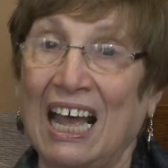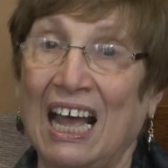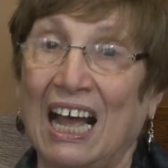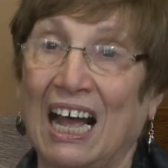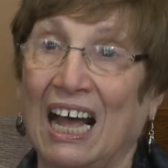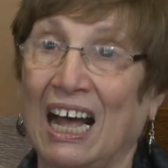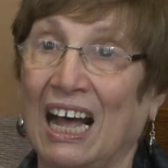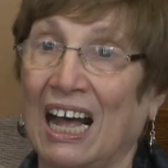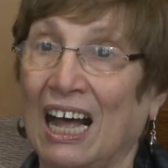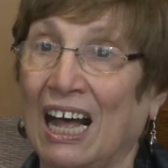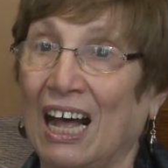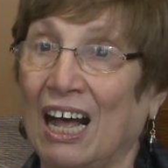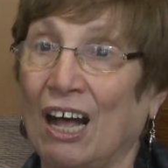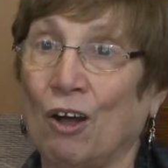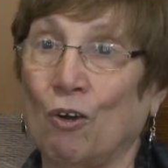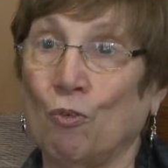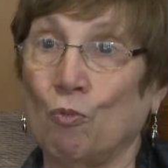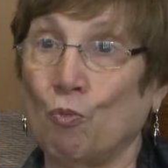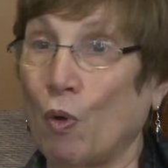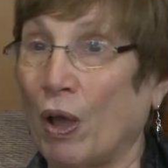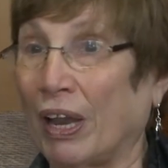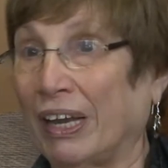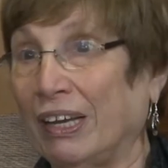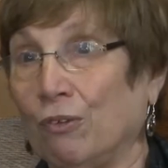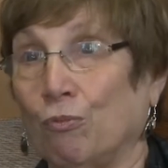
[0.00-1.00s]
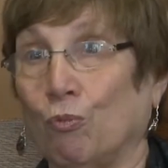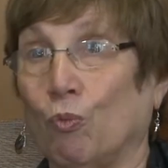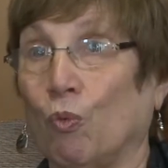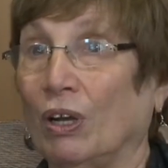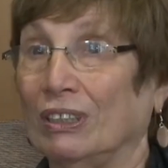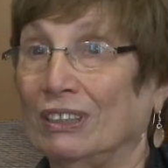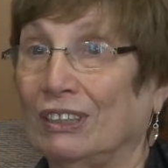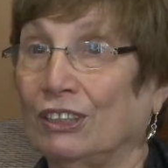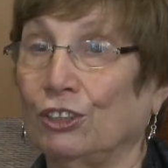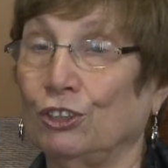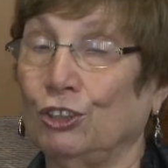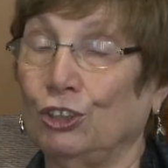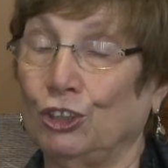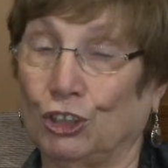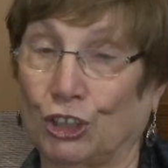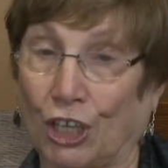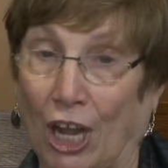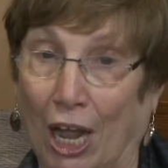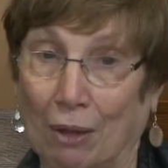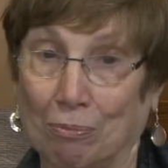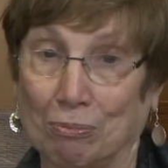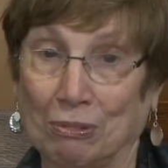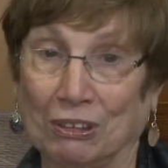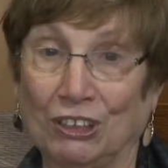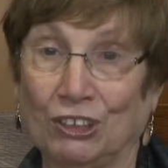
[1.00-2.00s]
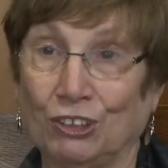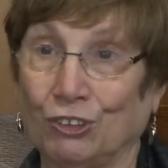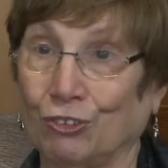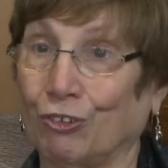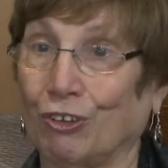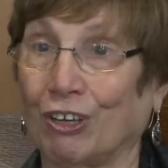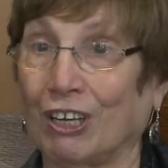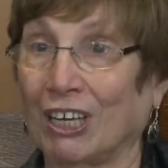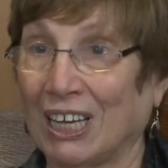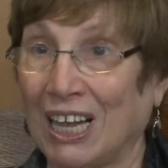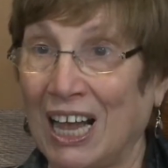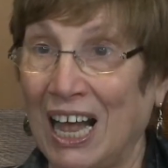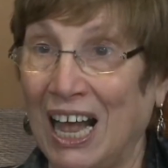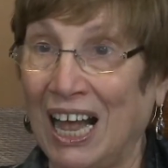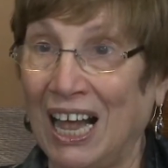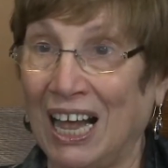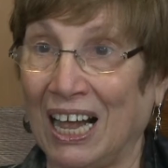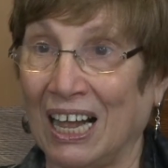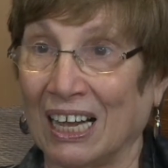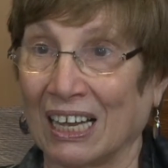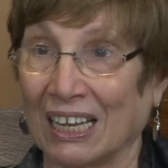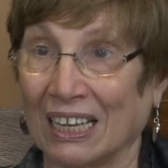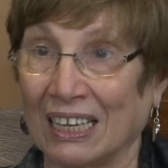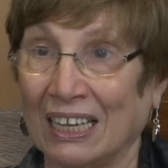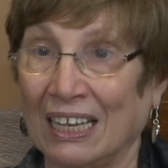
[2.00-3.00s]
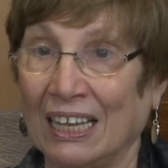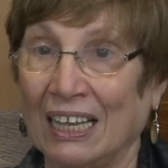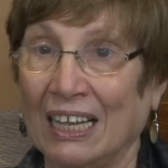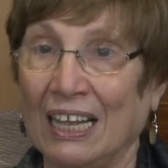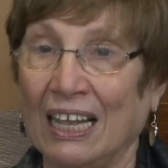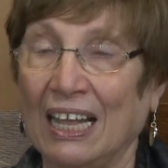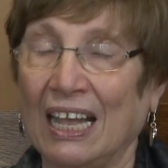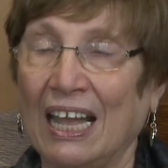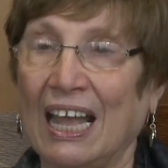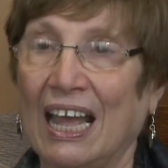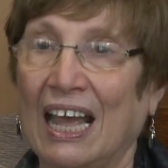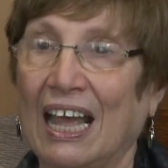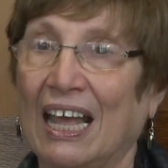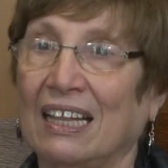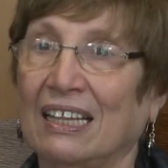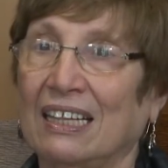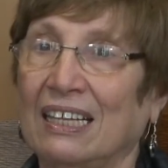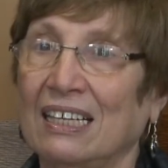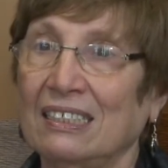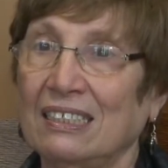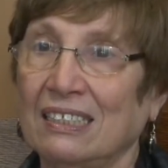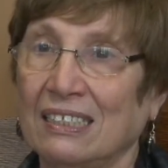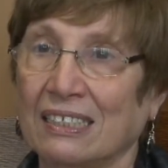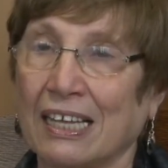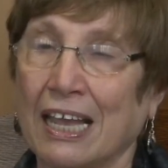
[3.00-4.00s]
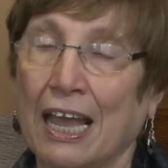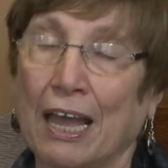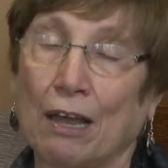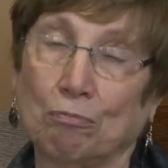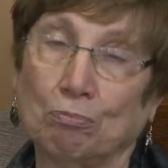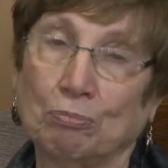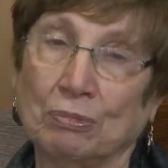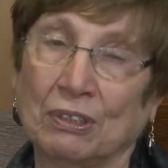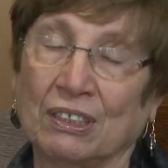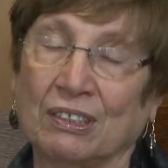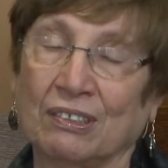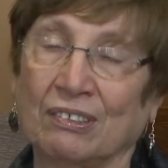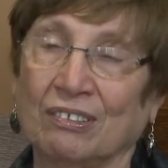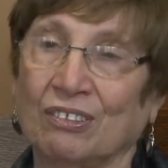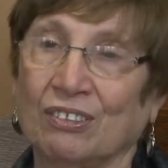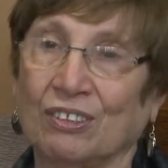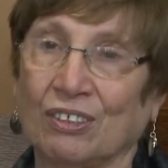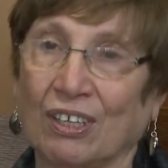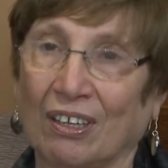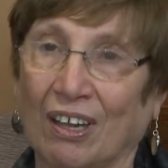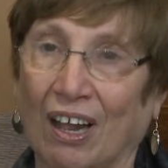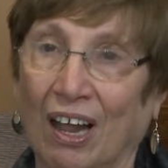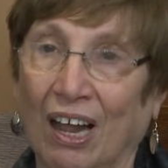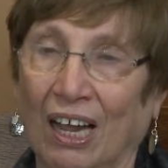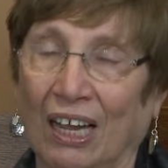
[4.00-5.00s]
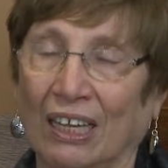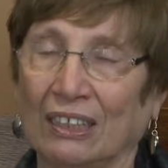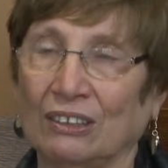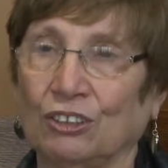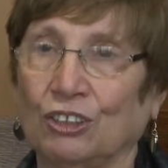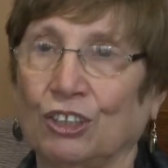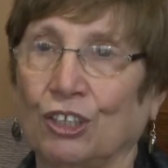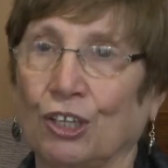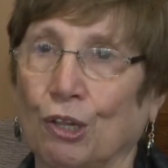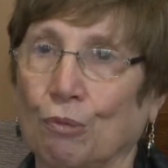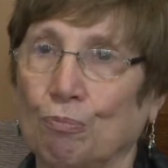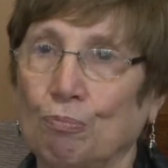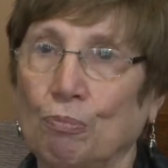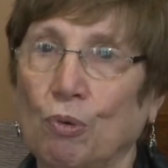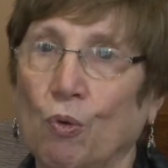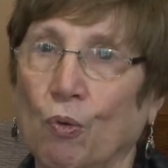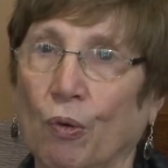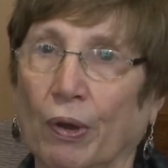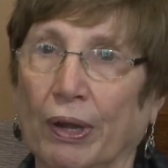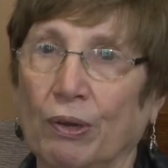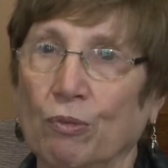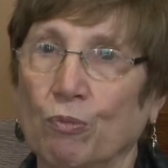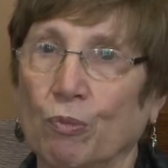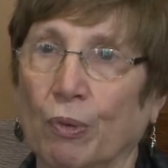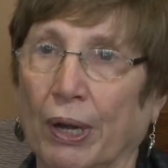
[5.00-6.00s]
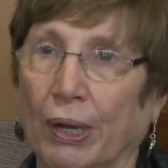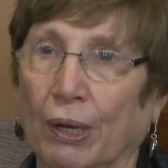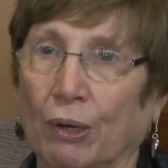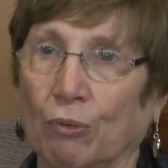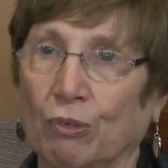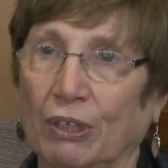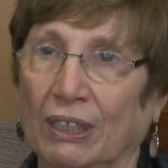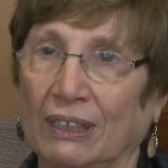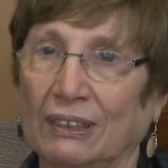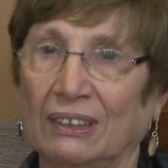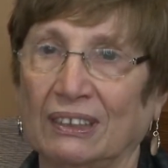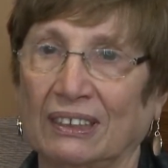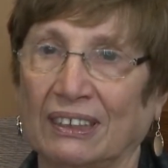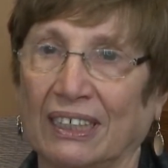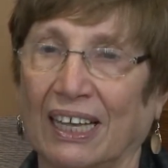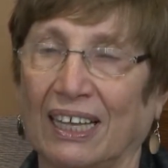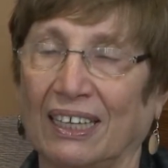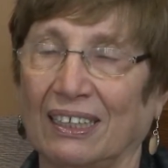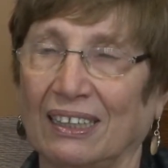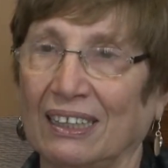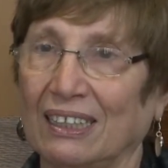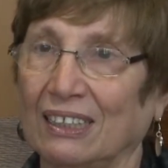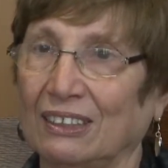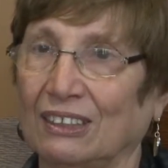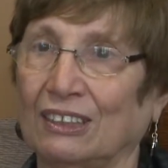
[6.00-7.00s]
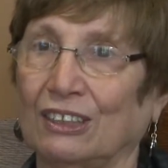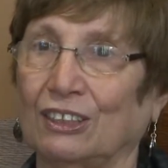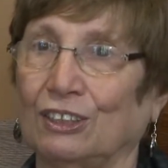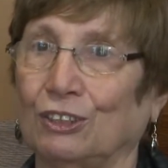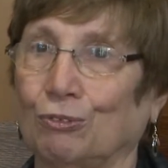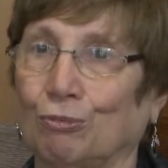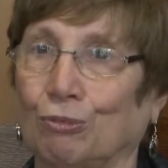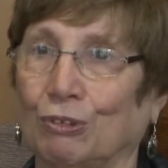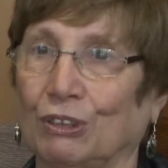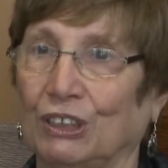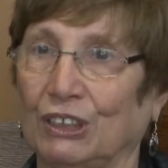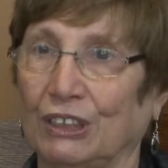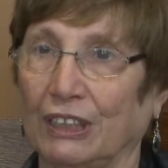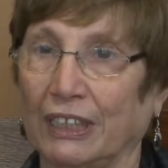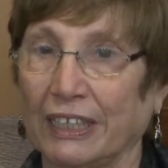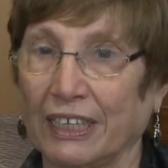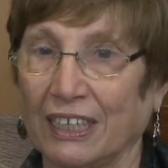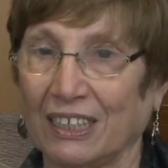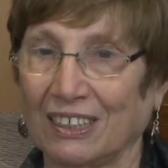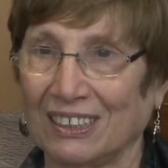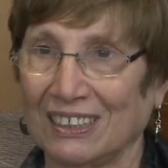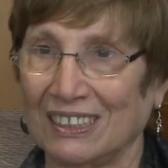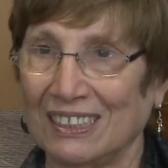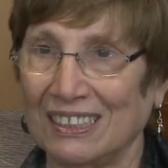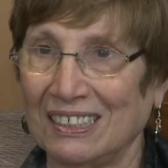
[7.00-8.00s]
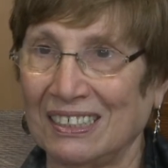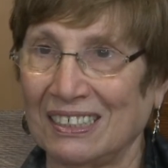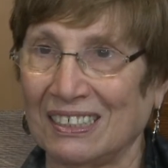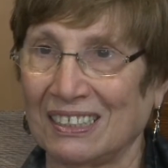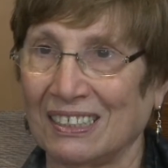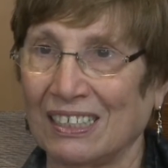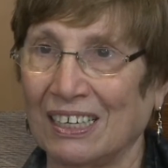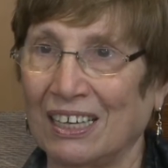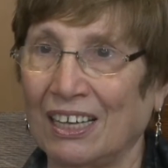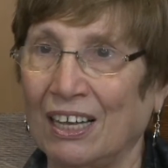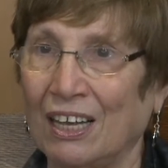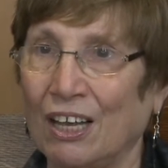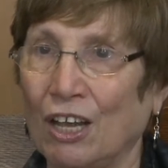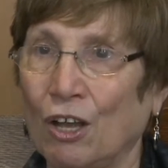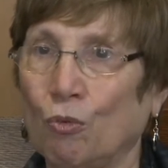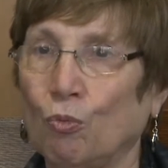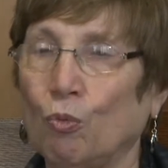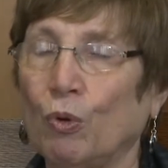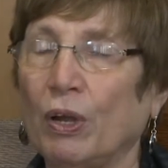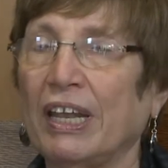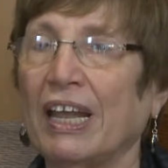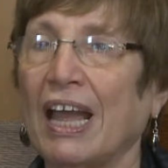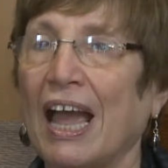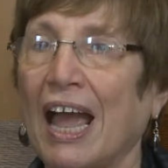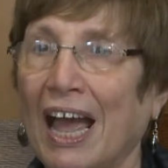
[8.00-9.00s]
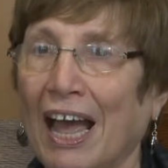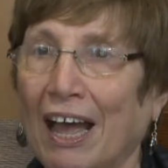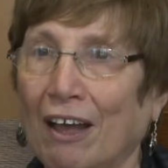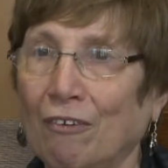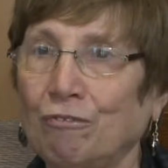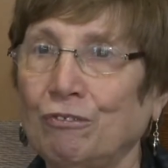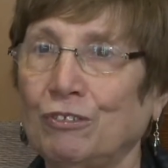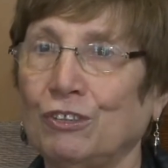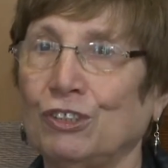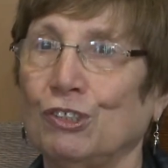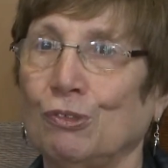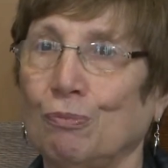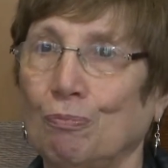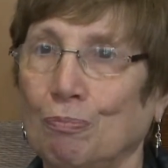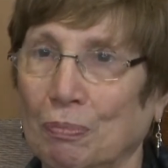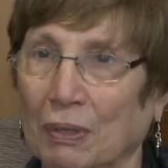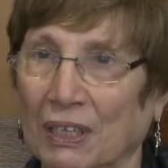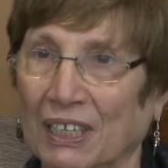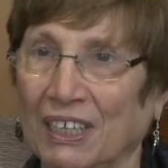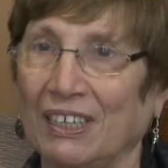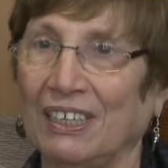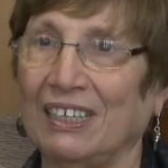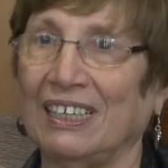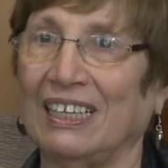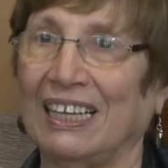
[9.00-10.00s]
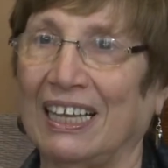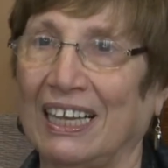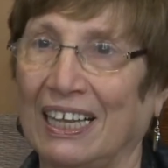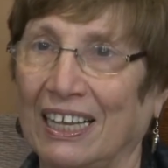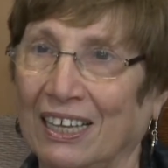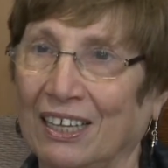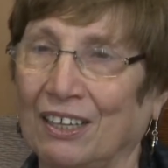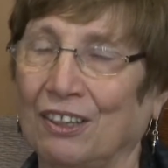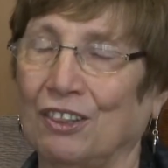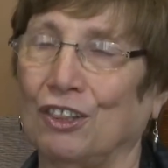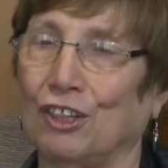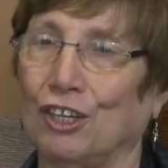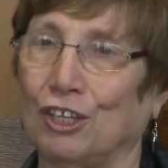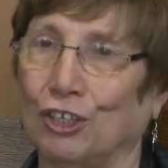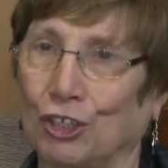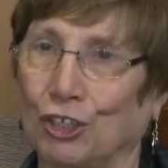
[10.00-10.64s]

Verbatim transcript: uh, when it wasn't Shabbos or a Chag. And this kept on to the point where we said, this is ridiculous. We have to be in the